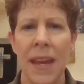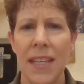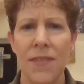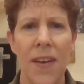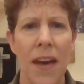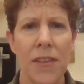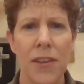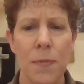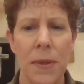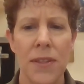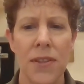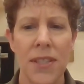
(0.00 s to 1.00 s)
as Father
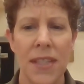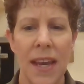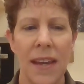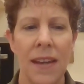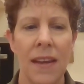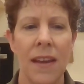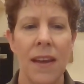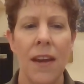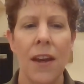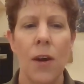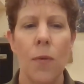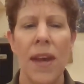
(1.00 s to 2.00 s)
Spitzer said,
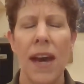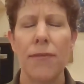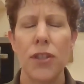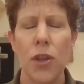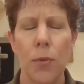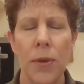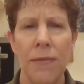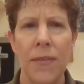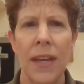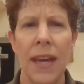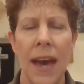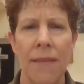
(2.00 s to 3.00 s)
we have
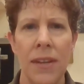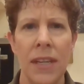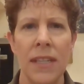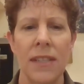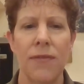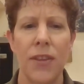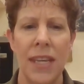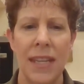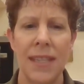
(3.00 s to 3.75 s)
terrific evidence for the